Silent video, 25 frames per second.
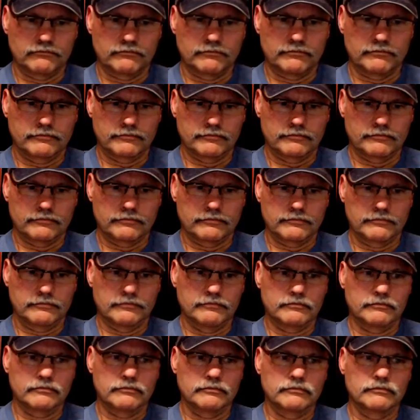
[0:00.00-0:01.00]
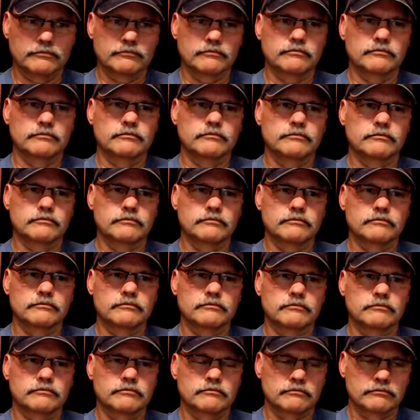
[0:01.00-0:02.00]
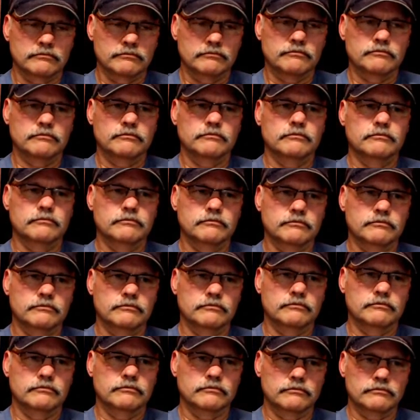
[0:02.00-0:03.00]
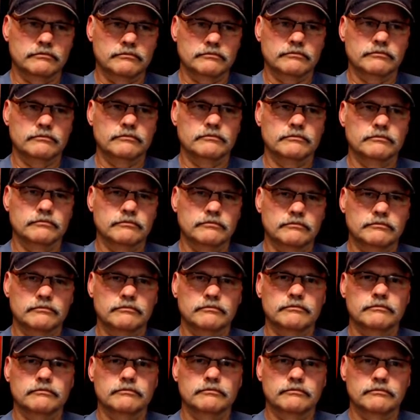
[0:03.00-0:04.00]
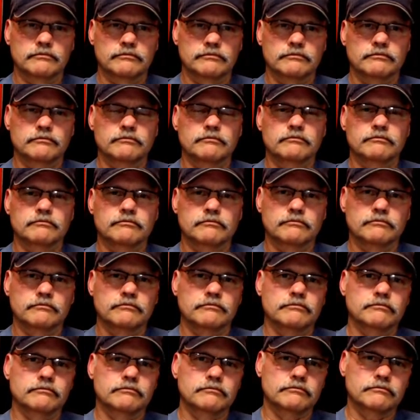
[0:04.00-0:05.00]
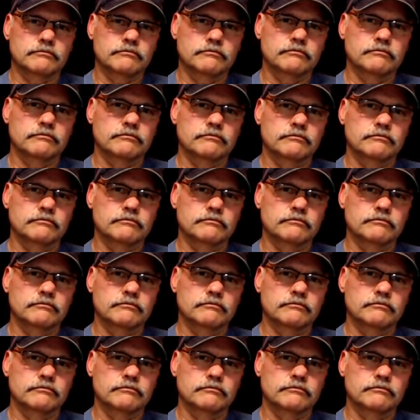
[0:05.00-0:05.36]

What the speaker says: The person shown says nothing.